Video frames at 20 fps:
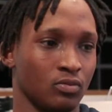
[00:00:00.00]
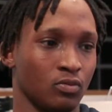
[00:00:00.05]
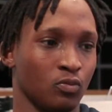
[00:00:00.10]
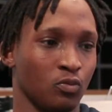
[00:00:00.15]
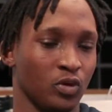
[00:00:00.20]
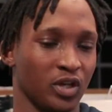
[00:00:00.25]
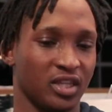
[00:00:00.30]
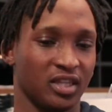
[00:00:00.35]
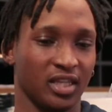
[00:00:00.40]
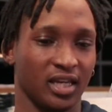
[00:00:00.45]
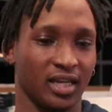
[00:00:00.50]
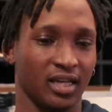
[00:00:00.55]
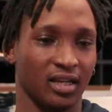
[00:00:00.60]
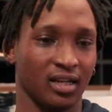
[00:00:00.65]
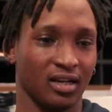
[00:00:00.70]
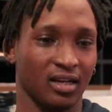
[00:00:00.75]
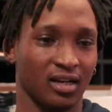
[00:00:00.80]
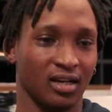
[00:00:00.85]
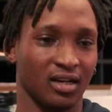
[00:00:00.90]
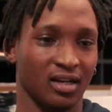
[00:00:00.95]
with it,
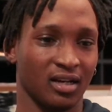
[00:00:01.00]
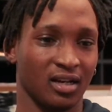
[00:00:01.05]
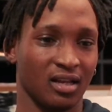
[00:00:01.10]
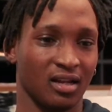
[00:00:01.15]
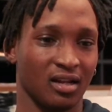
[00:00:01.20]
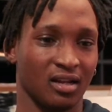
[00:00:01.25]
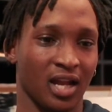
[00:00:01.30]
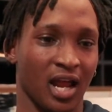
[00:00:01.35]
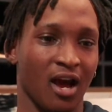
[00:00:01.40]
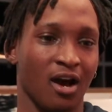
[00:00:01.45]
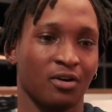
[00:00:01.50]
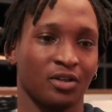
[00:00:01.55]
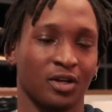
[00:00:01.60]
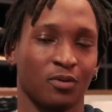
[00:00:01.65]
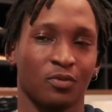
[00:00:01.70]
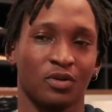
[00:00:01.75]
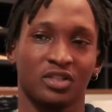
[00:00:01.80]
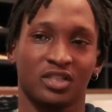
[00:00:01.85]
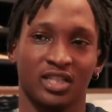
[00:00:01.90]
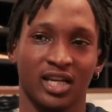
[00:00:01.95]
now that
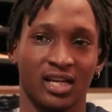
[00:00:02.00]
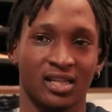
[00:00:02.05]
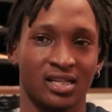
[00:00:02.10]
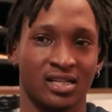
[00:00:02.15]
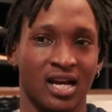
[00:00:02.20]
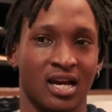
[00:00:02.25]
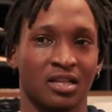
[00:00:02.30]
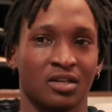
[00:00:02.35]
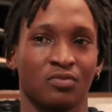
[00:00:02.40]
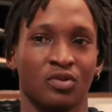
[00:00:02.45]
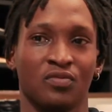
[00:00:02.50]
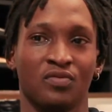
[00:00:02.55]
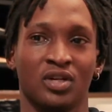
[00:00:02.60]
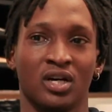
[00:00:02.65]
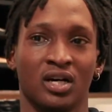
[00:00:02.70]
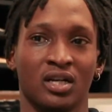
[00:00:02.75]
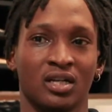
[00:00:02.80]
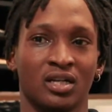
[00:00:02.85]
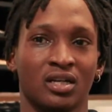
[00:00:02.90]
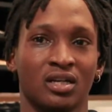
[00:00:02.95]
we're sailing, now that we've
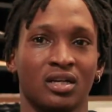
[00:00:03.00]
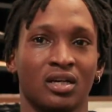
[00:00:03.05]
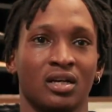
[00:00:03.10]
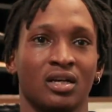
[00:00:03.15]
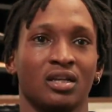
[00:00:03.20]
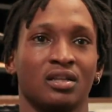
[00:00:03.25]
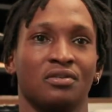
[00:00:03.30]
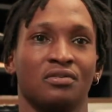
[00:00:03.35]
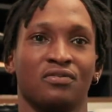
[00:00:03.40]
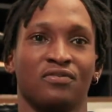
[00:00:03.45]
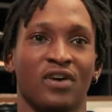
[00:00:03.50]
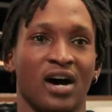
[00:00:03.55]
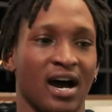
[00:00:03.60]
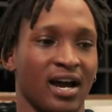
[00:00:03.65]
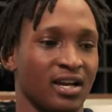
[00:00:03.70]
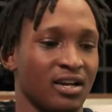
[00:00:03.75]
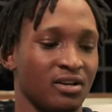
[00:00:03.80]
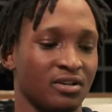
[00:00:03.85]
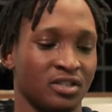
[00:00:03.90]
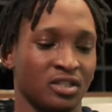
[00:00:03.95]
done the
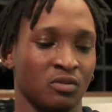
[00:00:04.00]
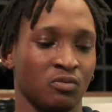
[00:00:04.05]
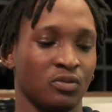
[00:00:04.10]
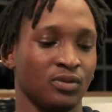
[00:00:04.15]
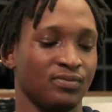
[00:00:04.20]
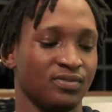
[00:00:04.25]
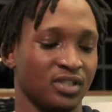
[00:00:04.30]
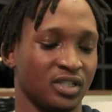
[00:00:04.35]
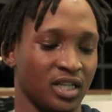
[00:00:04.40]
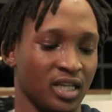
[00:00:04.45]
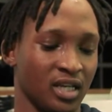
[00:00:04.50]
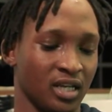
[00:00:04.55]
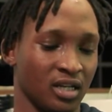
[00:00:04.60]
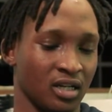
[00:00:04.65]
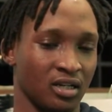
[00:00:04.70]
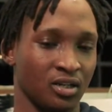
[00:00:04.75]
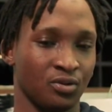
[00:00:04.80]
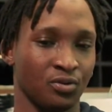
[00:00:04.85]
fires and we've seen,